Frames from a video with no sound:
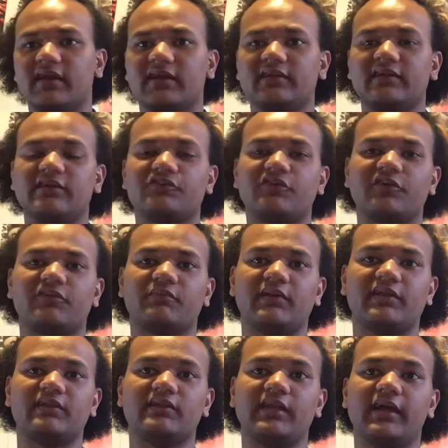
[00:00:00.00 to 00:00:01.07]
and he's just
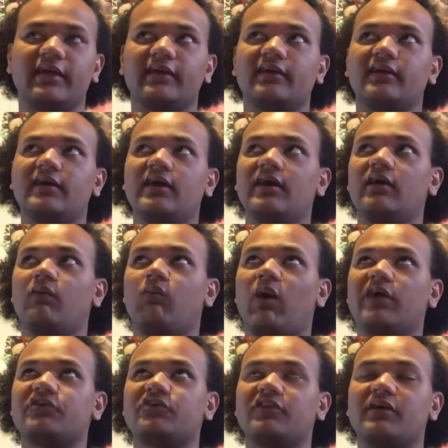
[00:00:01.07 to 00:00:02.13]
been like
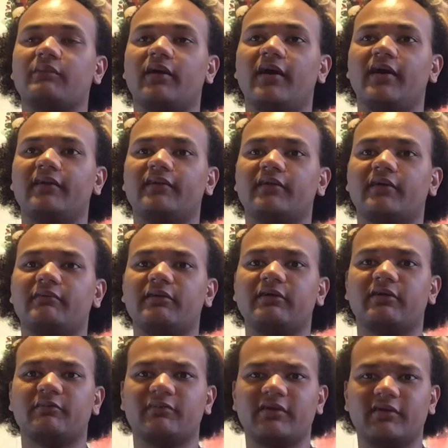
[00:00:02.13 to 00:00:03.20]
watching them on
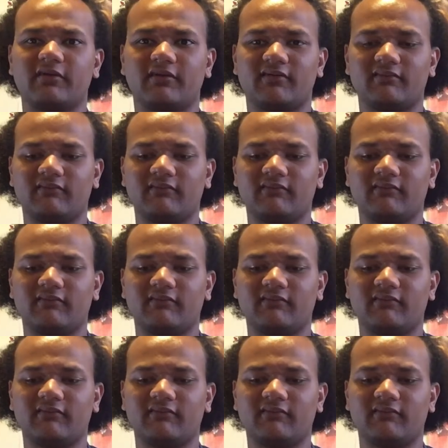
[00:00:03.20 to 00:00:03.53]
computer,